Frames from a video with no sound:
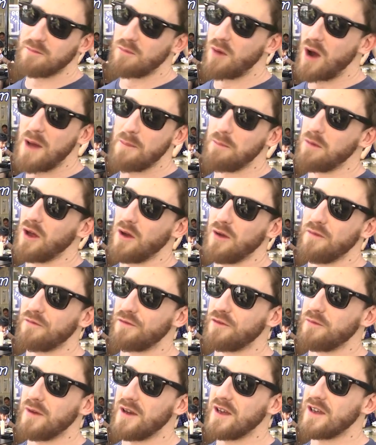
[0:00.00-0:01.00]
mind-blowing
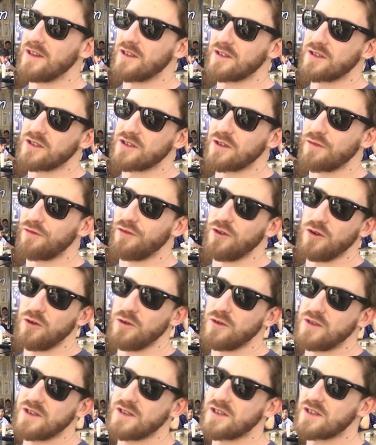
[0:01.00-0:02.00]
for me, because the
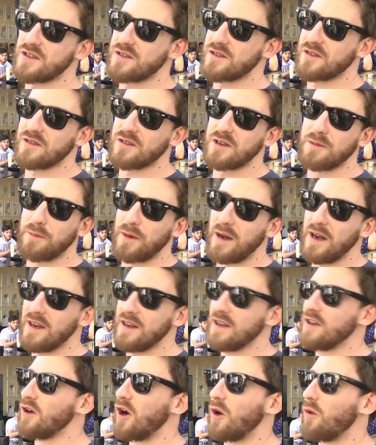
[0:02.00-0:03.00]
food is
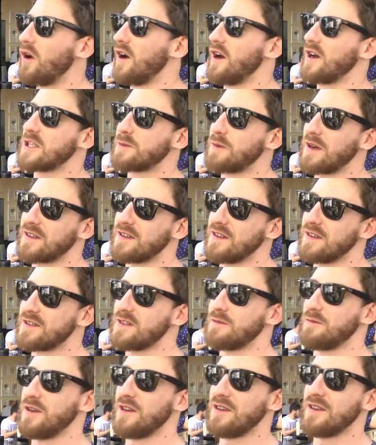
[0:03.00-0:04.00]
completely not what I expected it
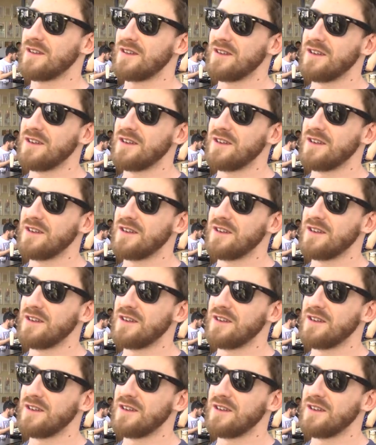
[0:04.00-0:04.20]
to be.